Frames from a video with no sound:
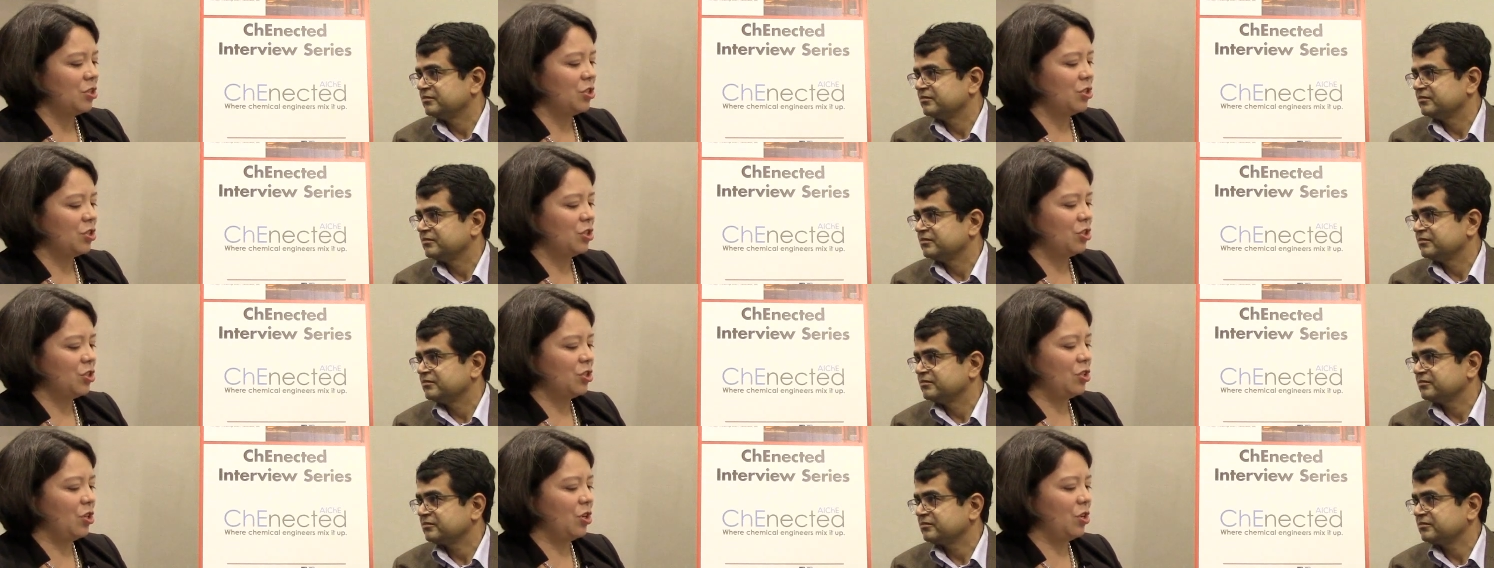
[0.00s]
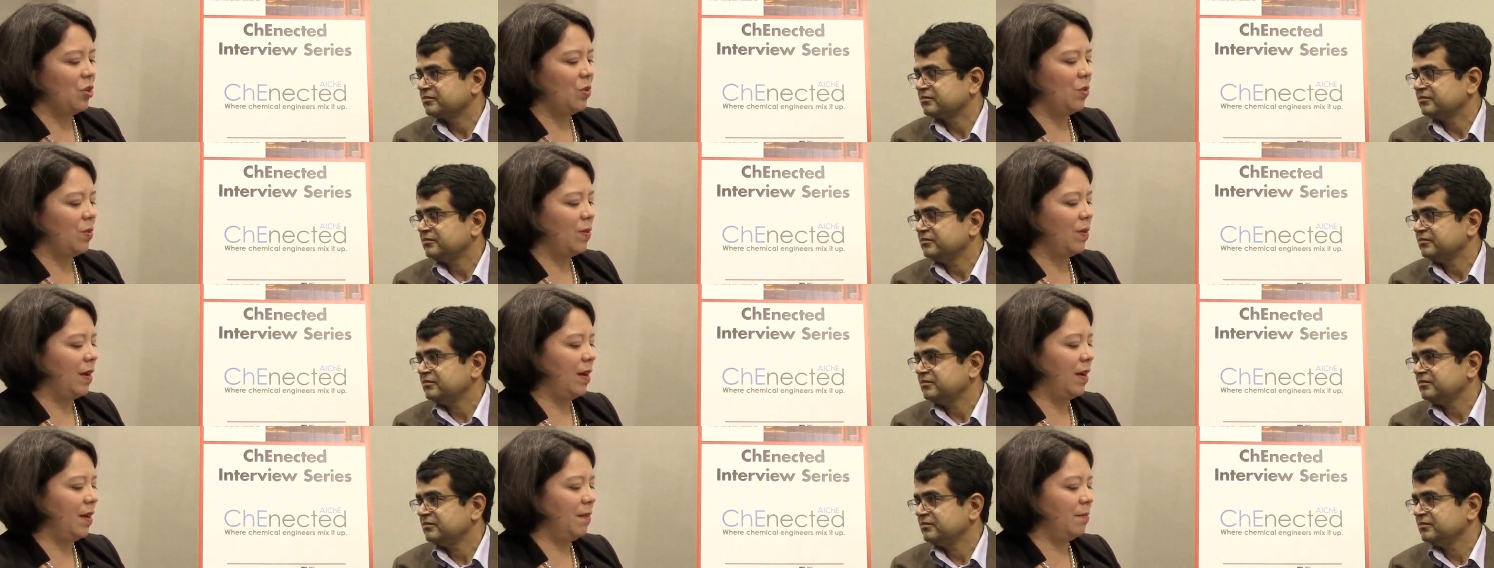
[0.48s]

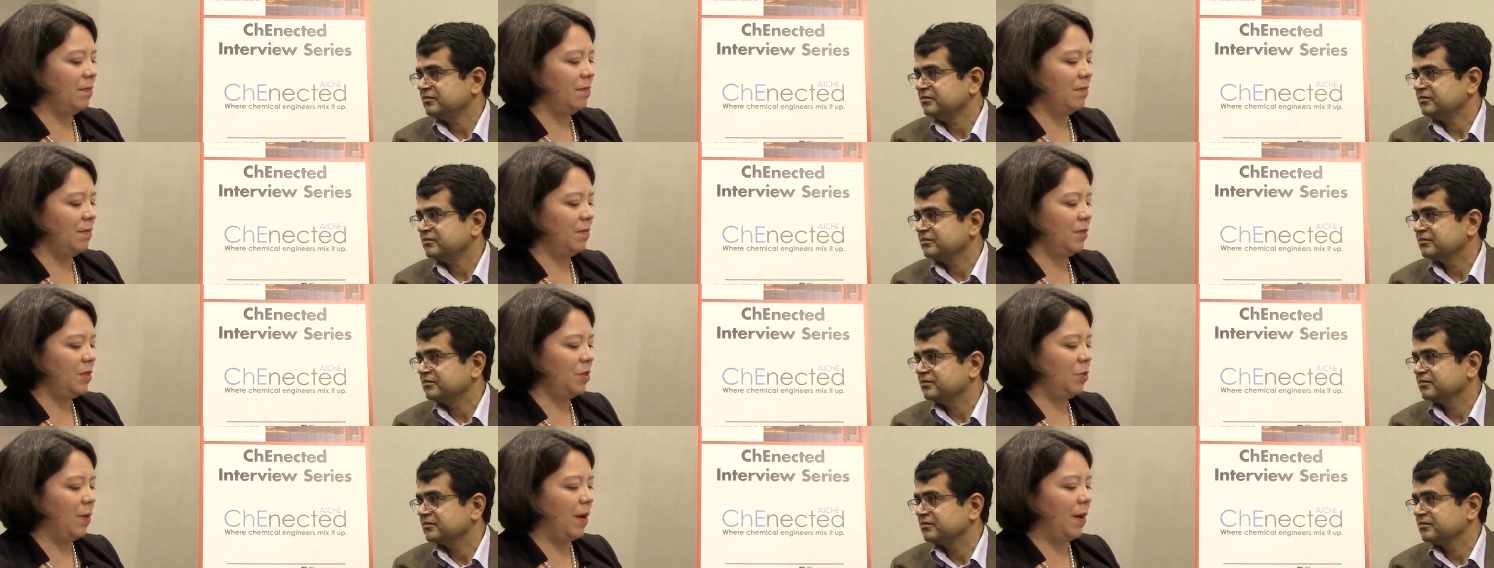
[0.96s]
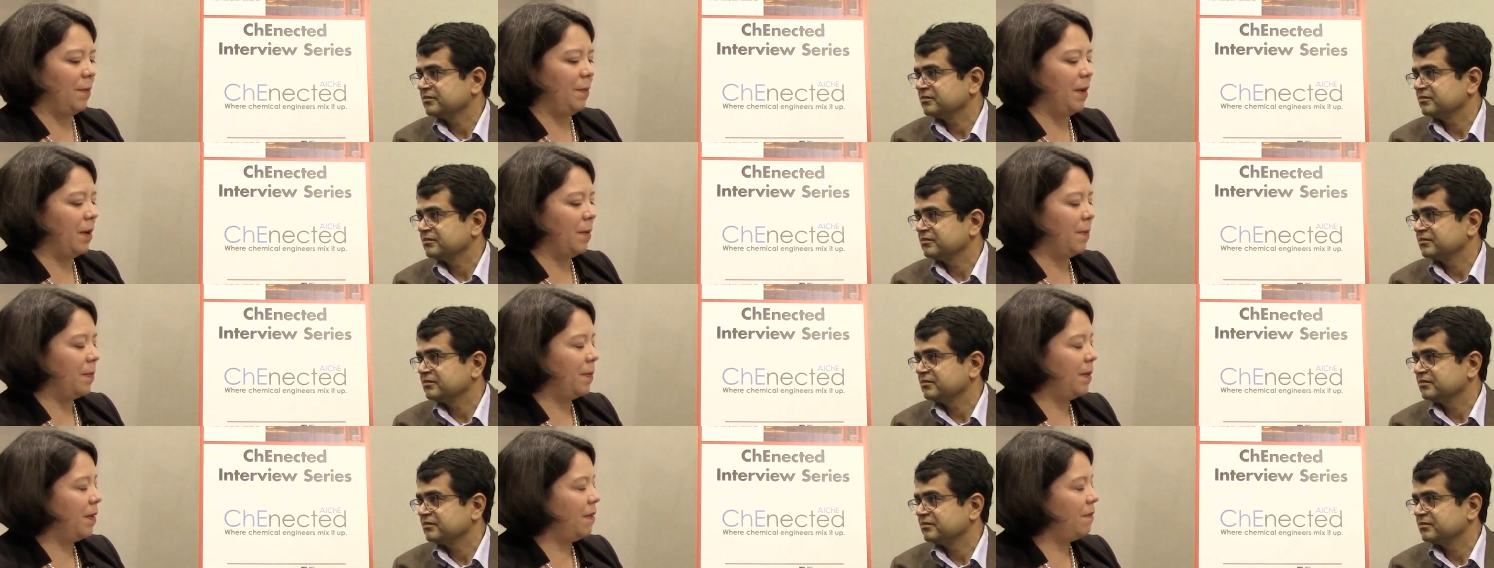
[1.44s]
Speaker 1: so um, to wrap
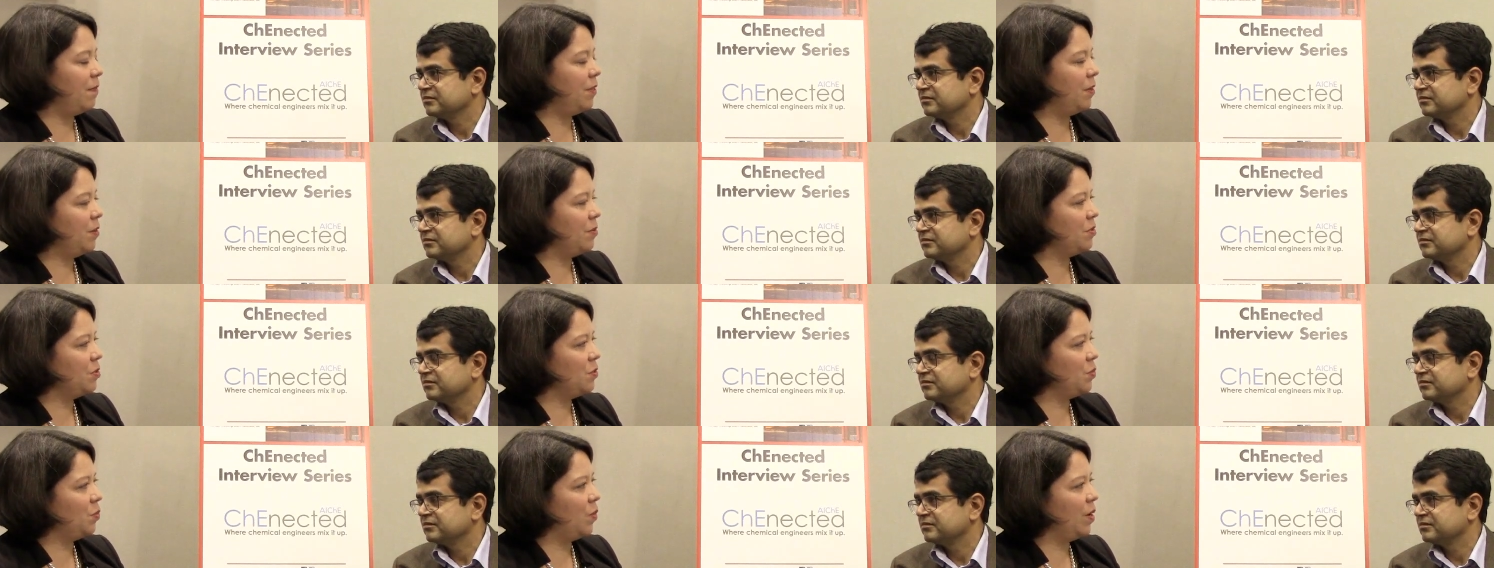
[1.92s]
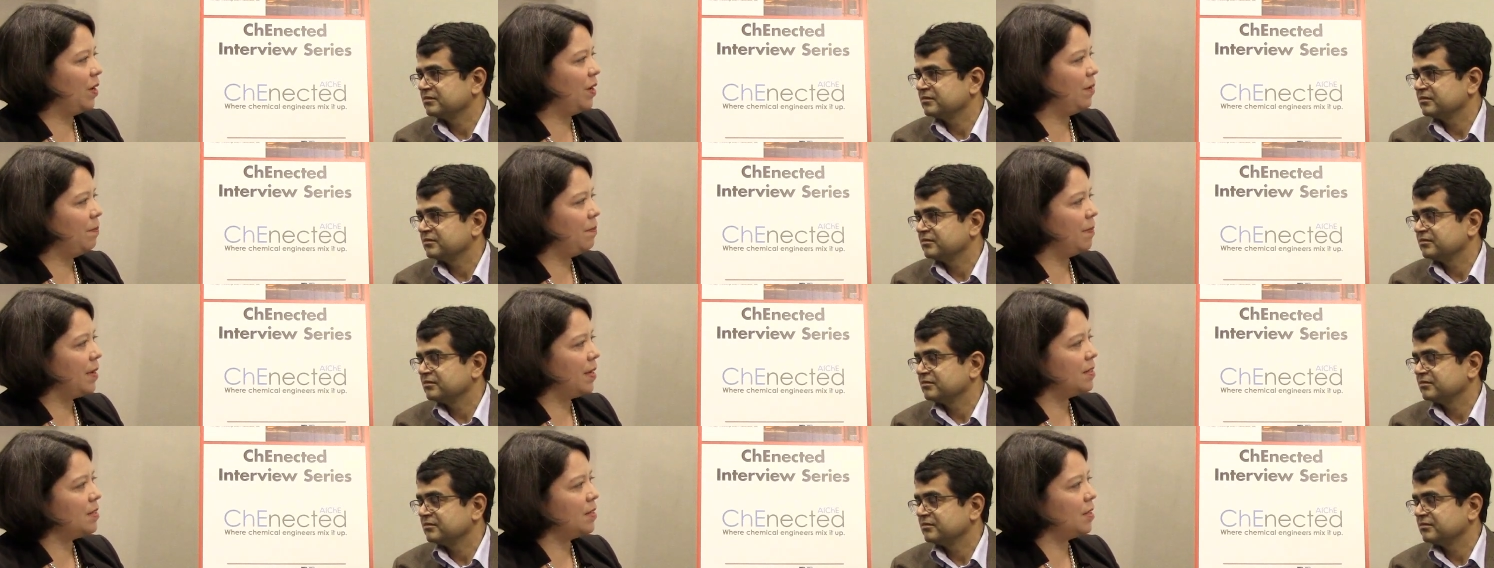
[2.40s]
up if there's one
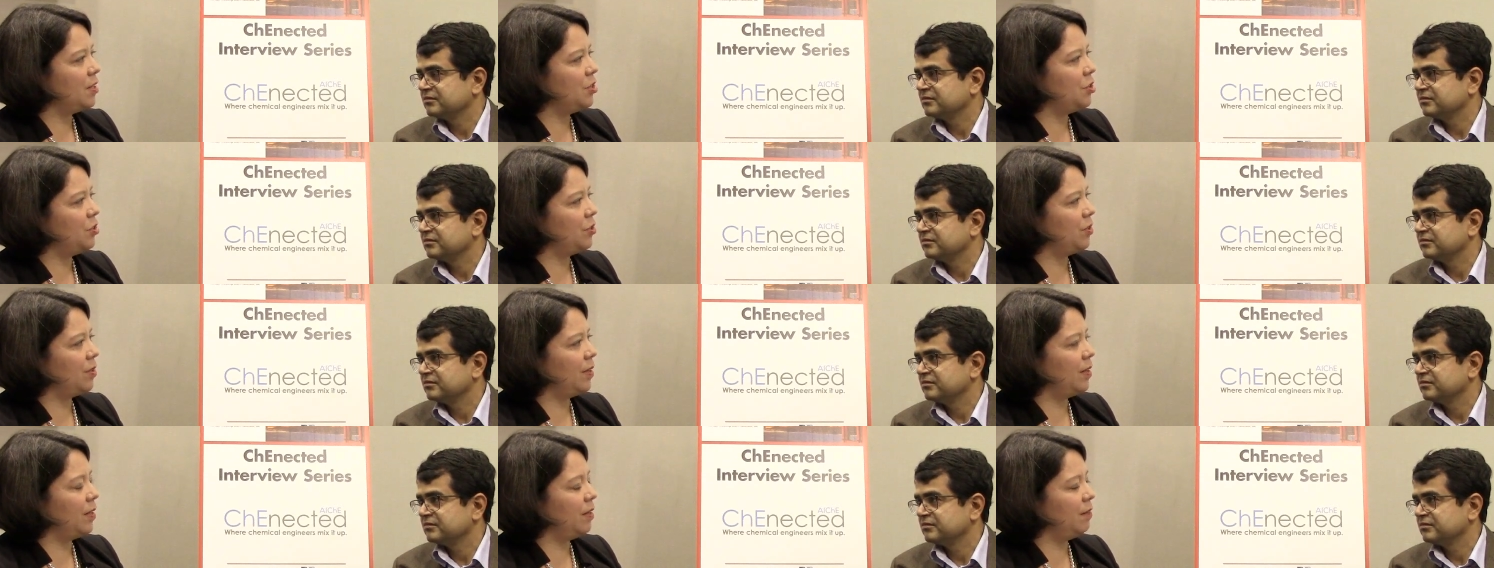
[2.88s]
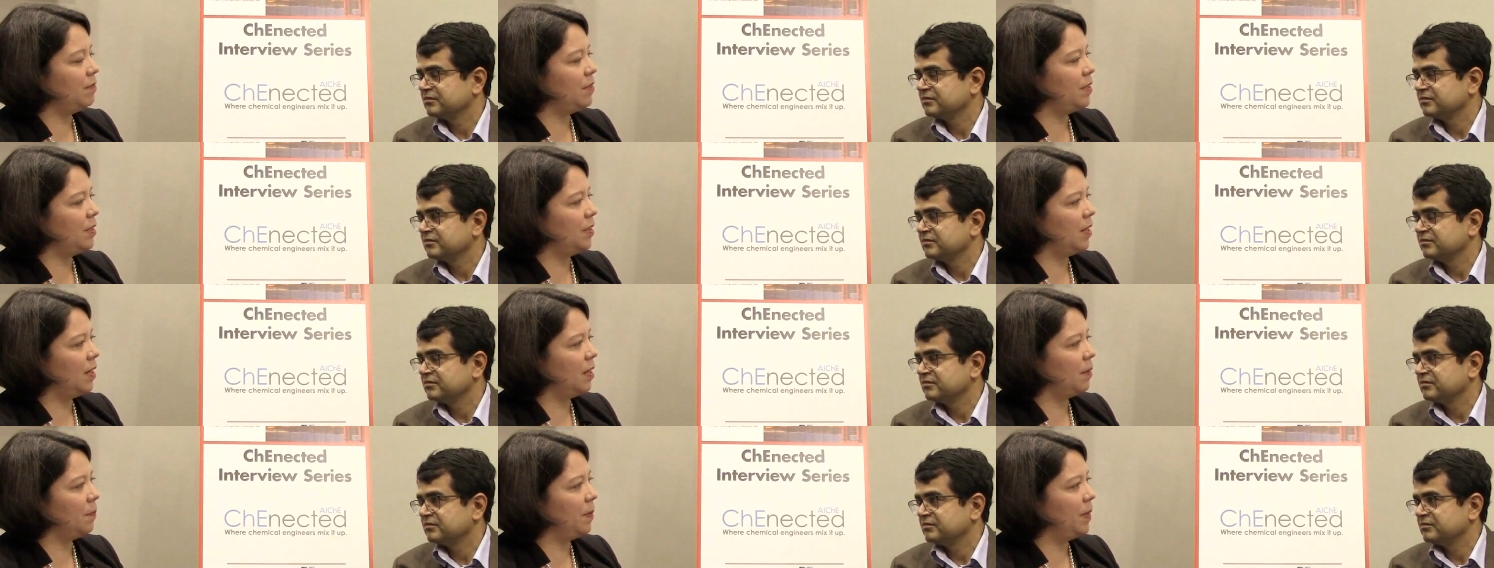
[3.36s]
message you could give to
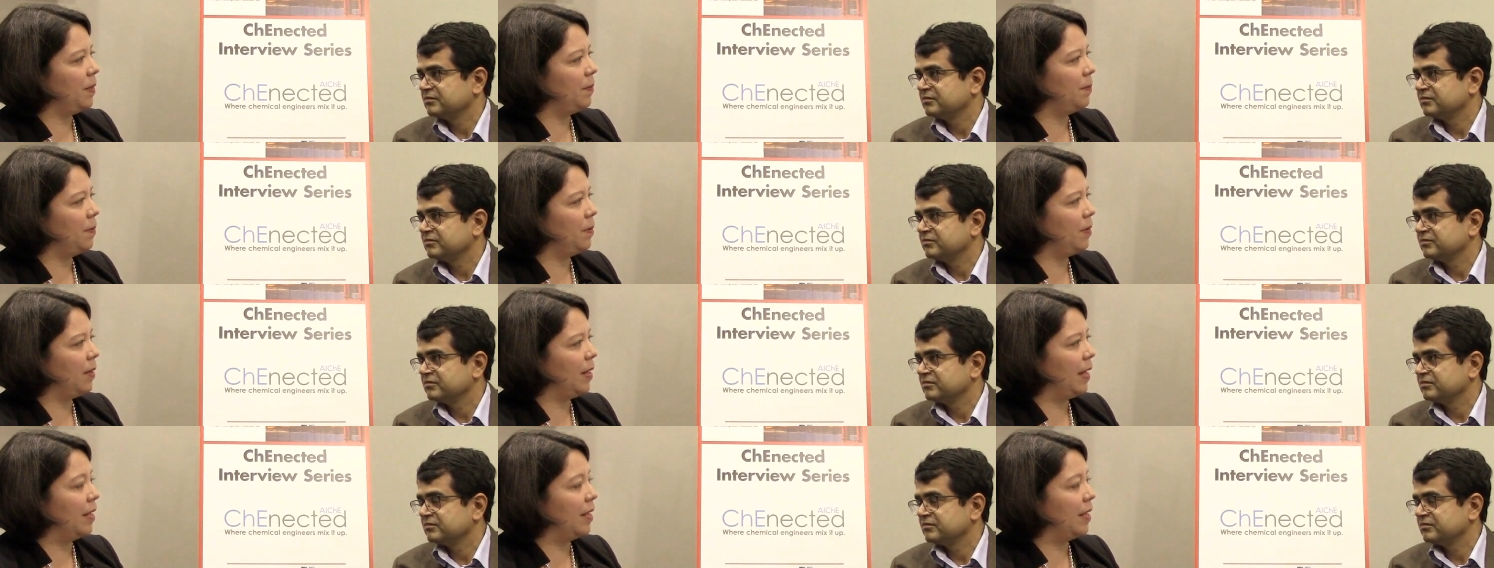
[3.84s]
young people